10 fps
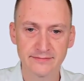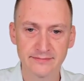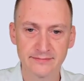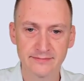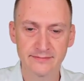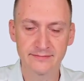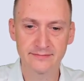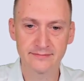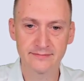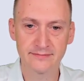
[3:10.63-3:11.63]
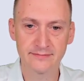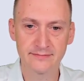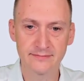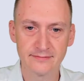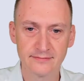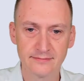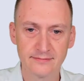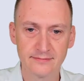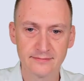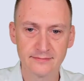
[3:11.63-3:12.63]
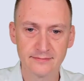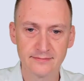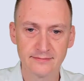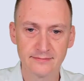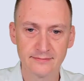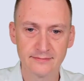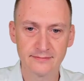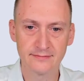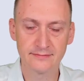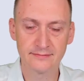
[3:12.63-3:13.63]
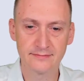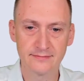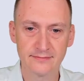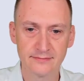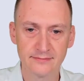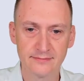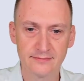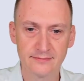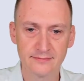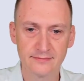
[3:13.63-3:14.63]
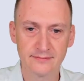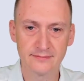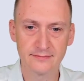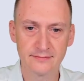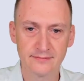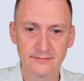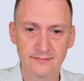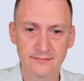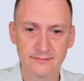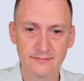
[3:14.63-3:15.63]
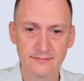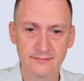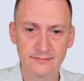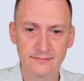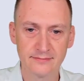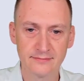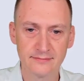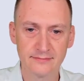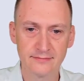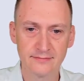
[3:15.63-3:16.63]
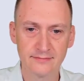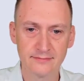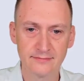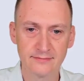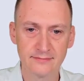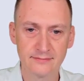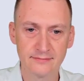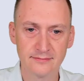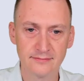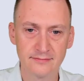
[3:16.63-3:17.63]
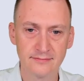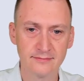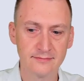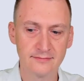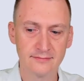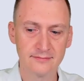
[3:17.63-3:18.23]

(no one is talking)